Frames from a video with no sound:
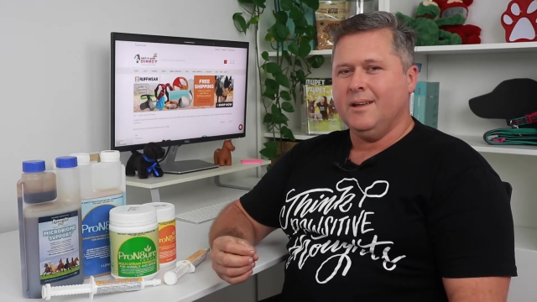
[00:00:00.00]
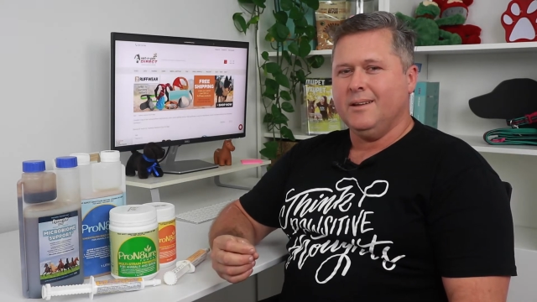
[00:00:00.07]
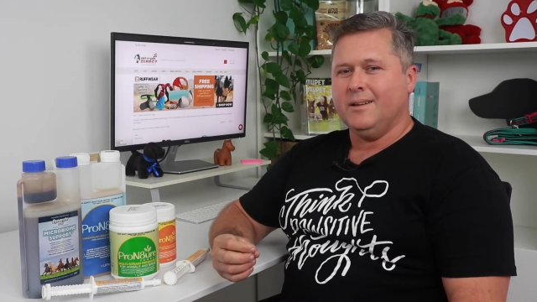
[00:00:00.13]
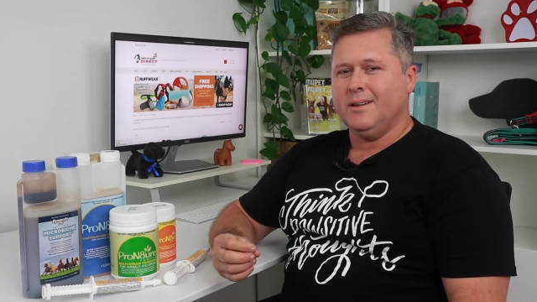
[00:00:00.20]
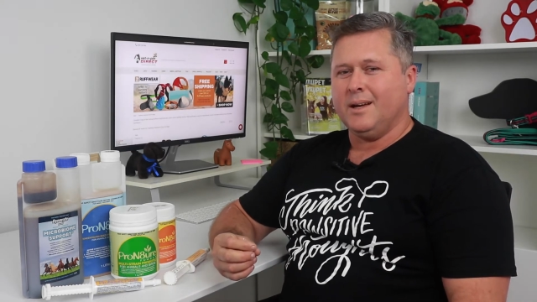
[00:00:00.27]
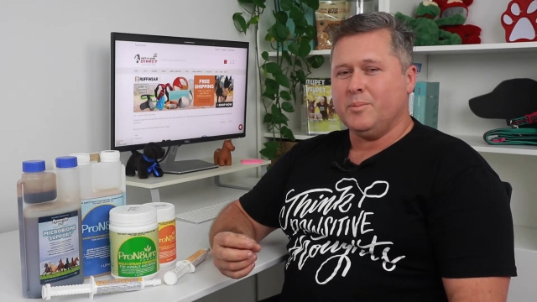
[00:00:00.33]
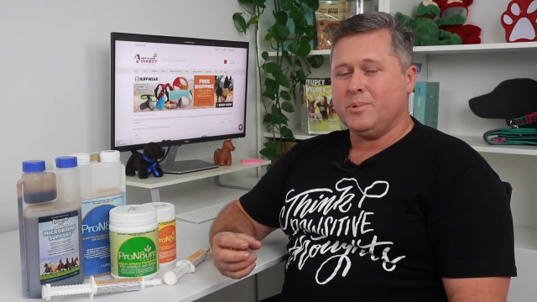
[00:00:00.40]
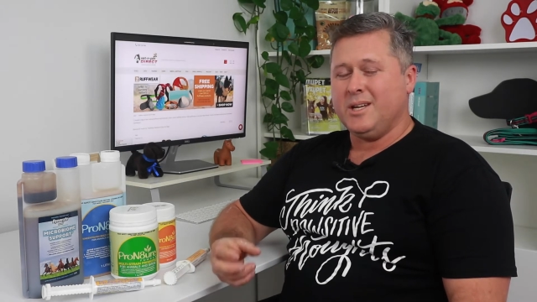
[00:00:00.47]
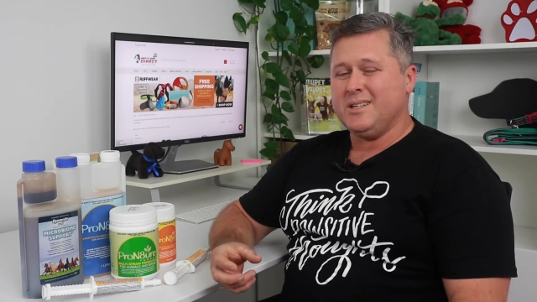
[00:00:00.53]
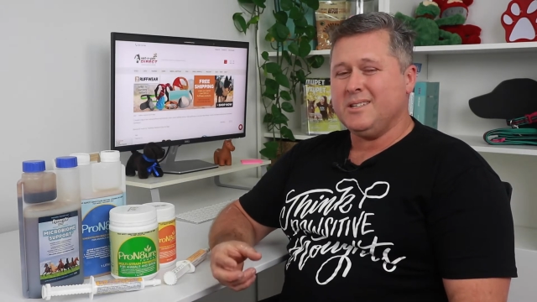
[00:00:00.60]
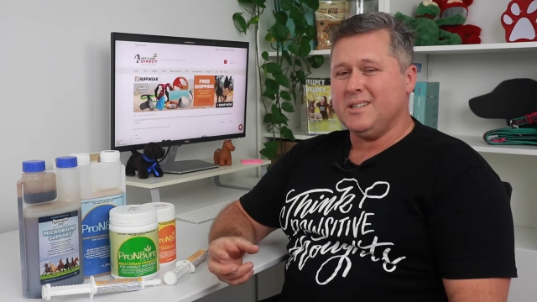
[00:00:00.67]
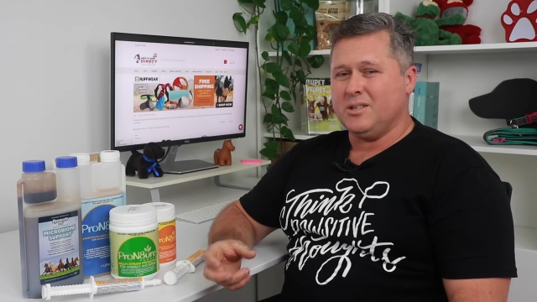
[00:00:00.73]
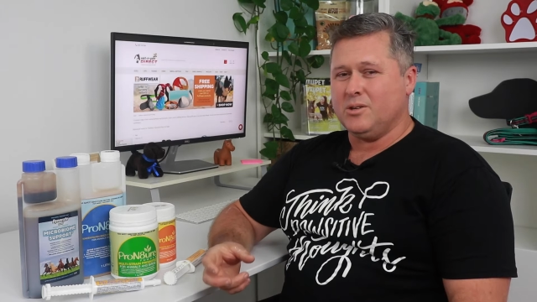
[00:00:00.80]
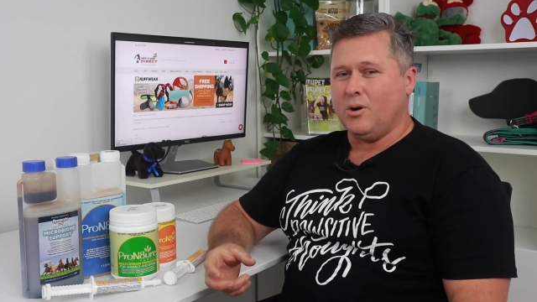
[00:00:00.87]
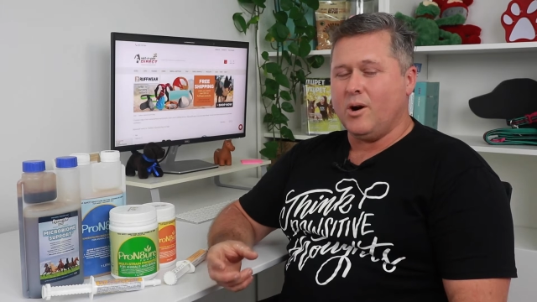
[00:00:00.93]

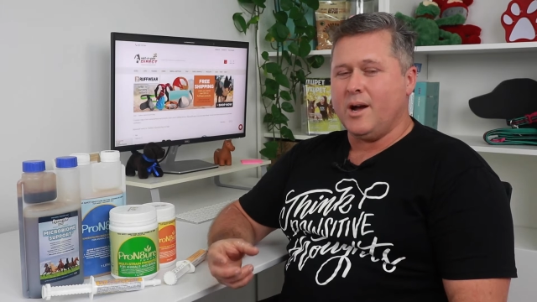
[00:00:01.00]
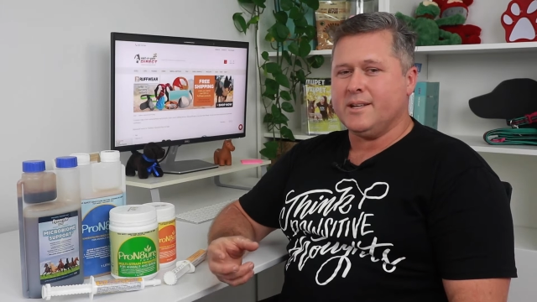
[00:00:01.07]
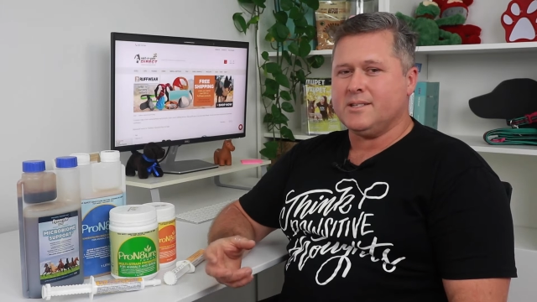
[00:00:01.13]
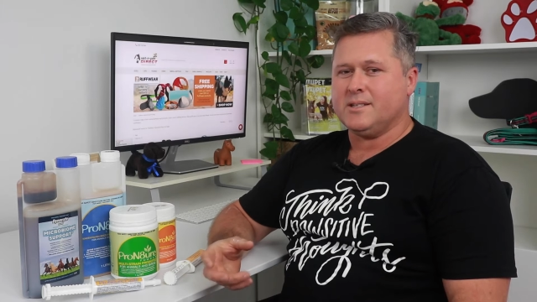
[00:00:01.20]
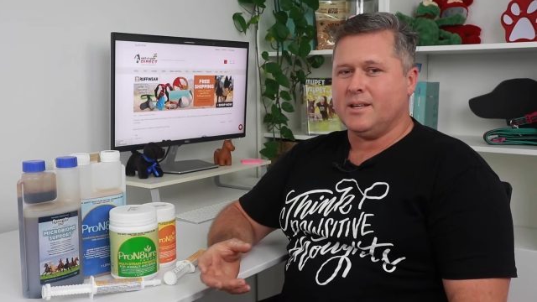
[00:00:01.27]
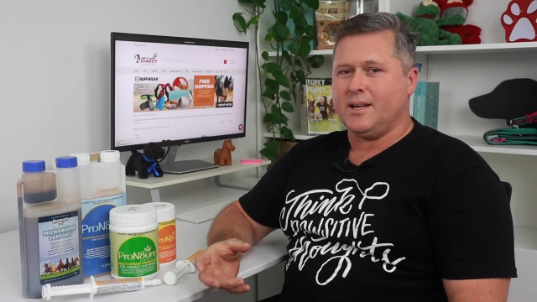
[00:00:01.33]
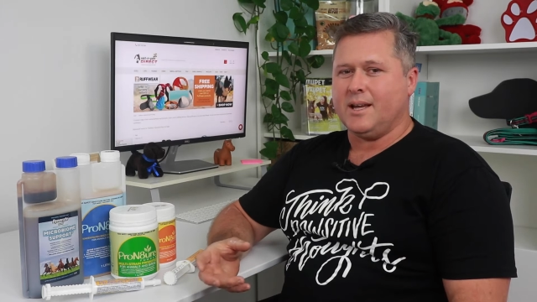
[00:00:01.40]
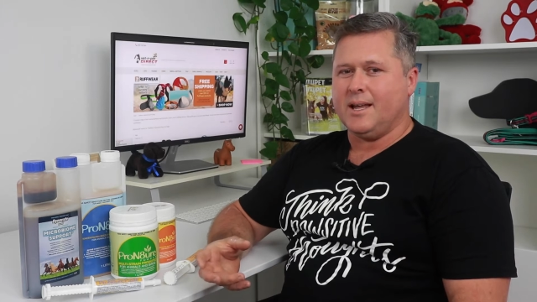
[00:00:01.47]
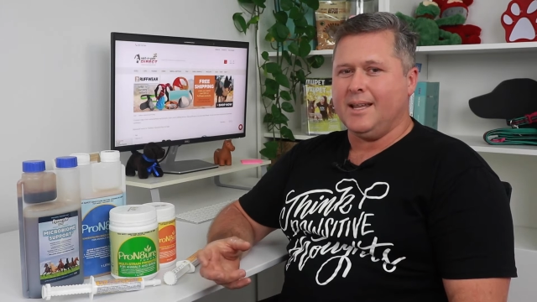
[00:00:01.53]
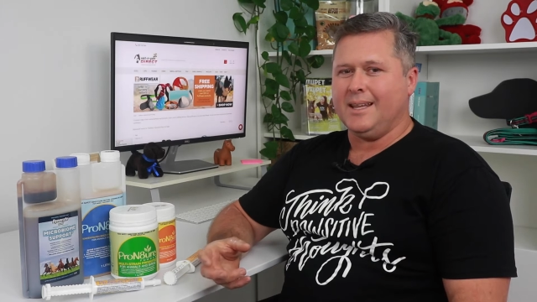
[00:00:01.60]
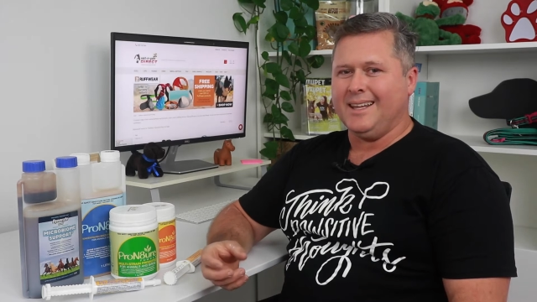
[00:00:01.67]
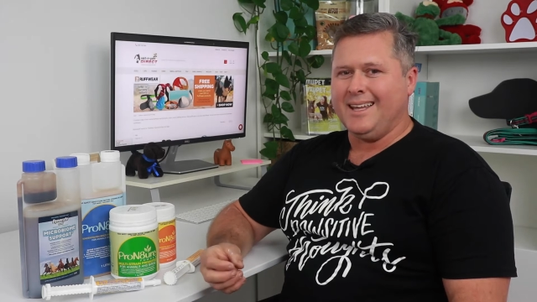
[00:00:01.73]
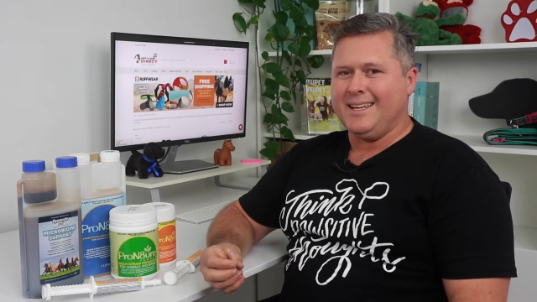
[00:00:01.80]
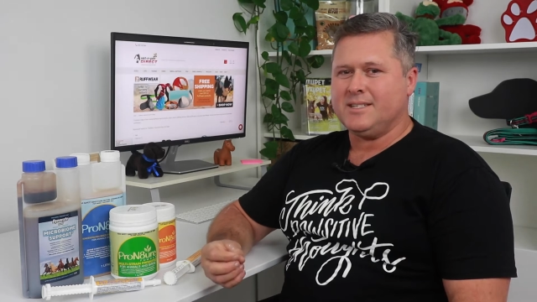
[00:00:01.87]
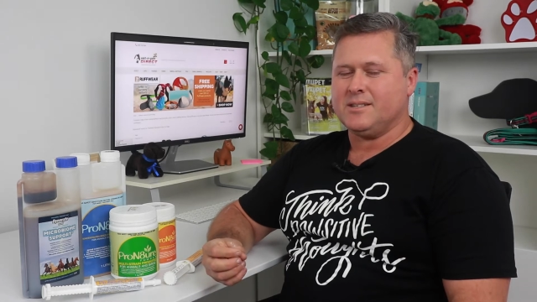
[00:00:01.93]
potentially diets that are
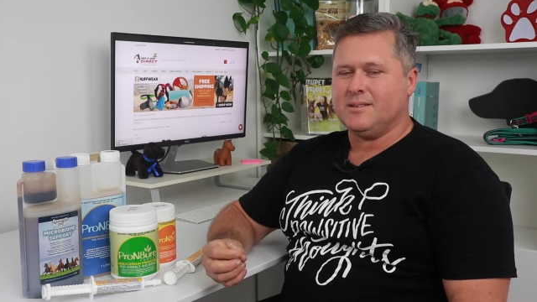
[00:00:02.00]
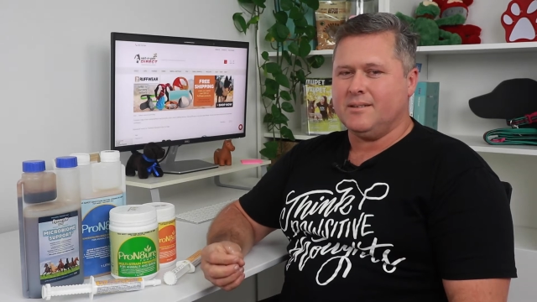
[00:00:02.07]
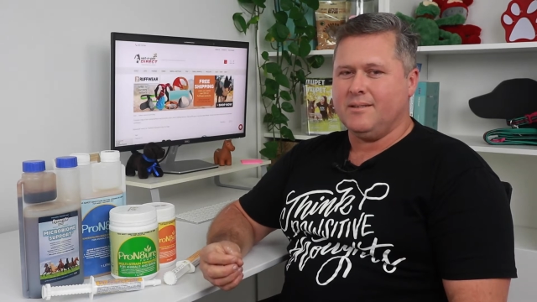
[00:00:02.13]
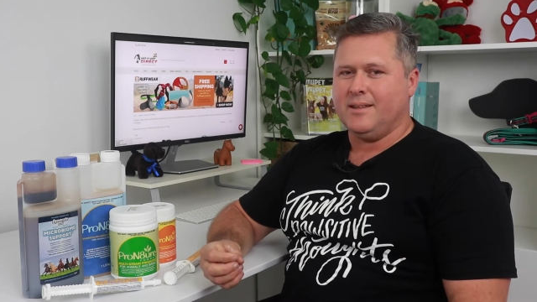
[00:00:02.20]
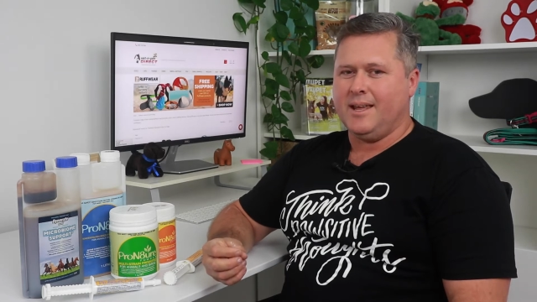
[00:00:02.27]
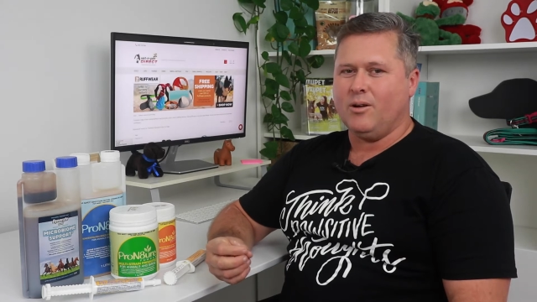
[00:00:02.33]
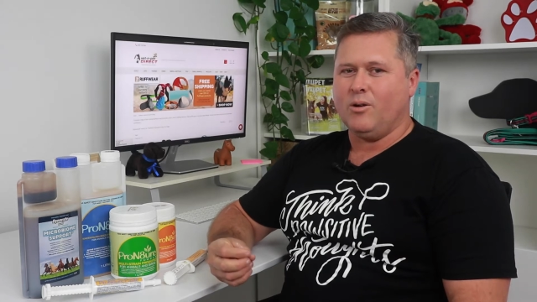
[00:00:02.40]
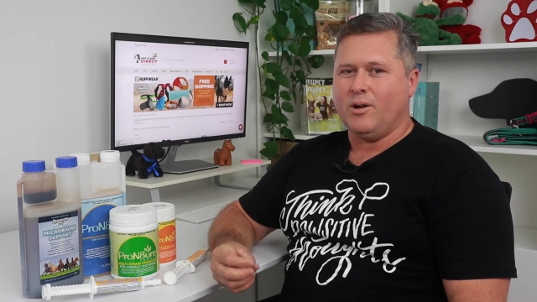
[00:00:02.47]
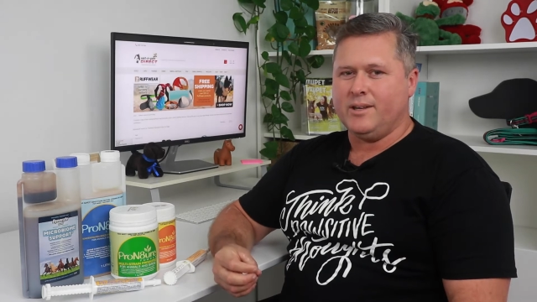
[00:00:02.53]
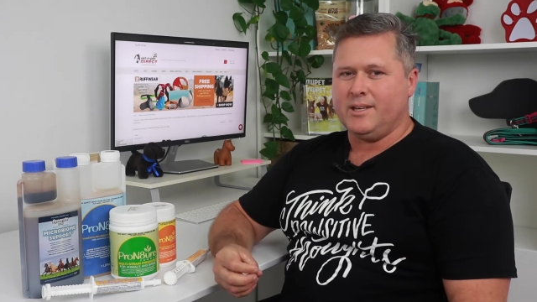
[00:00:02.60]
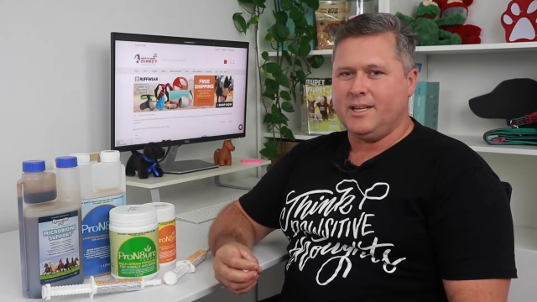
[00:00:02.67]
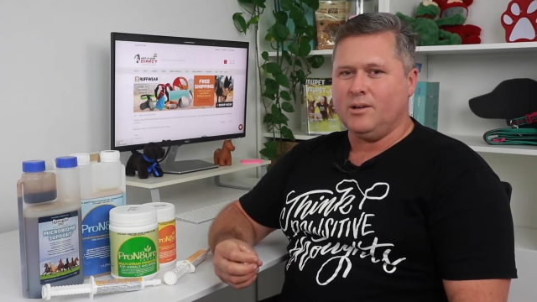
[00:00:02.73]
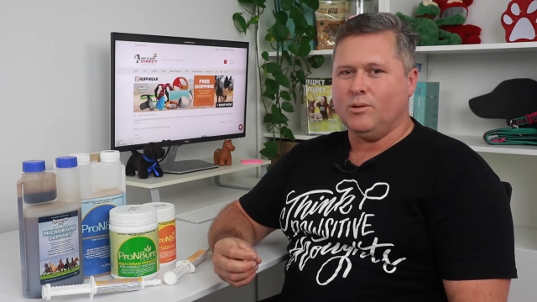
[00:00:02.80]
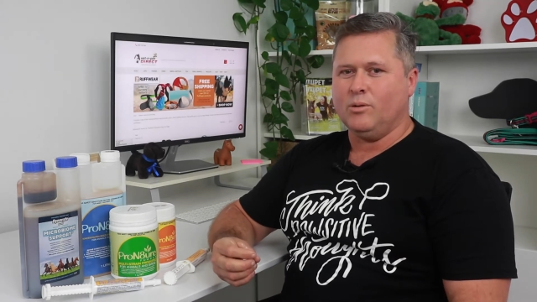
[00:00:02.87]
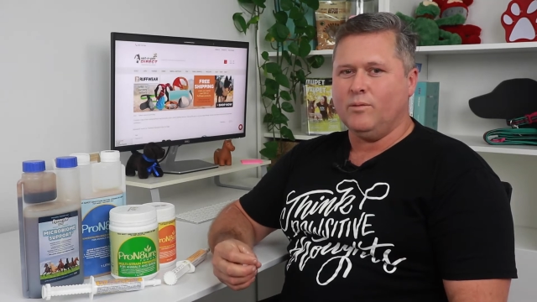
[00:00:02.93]
less than
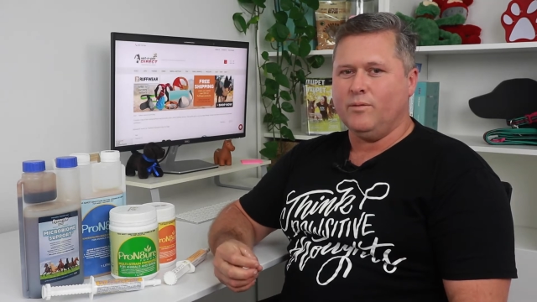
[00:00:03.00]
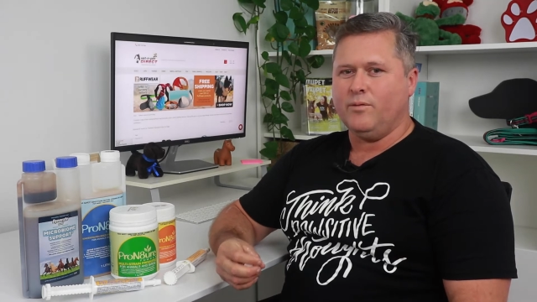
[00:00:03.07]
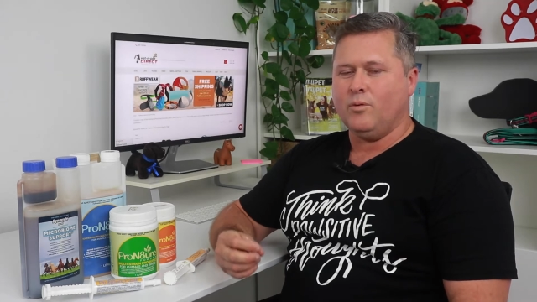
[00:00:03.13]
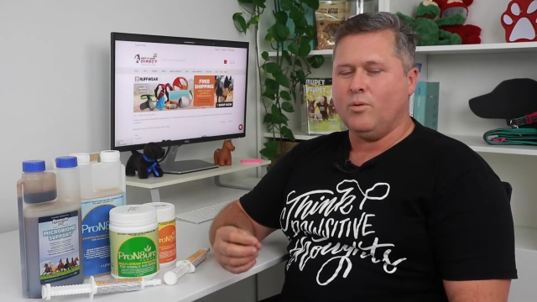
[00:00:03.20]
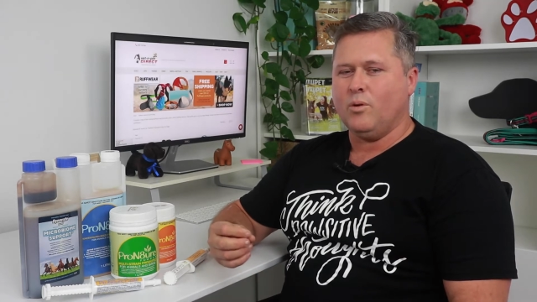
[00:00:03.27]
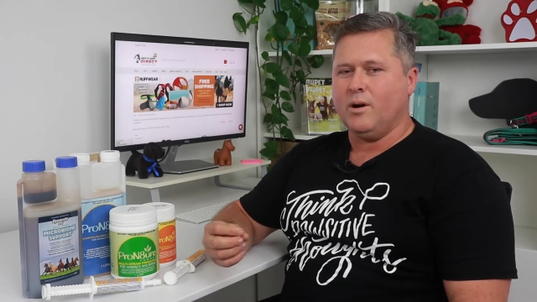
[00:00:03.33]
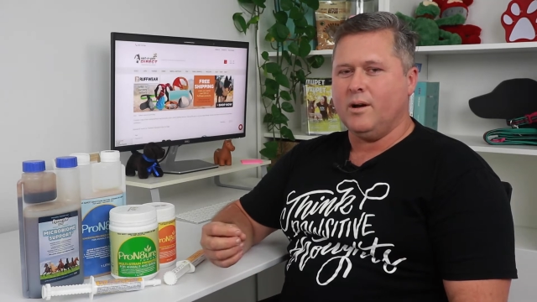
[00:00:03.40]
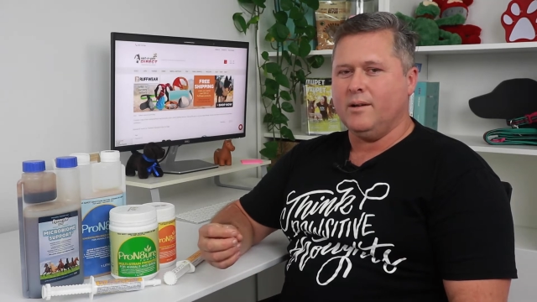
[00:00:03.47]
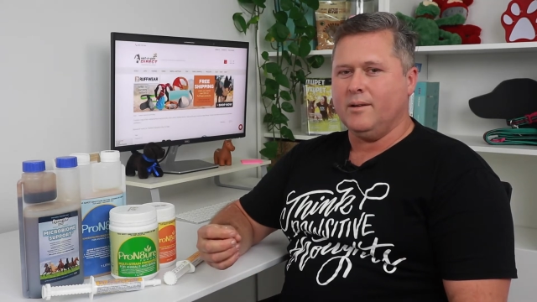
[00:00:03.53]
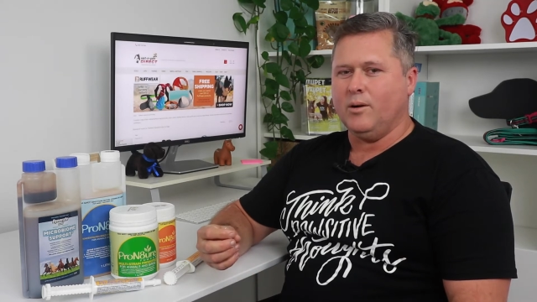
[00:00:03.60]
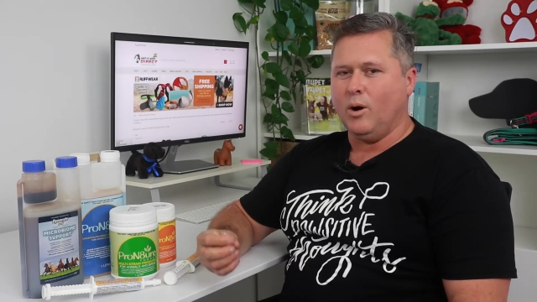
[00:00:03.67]
ideal for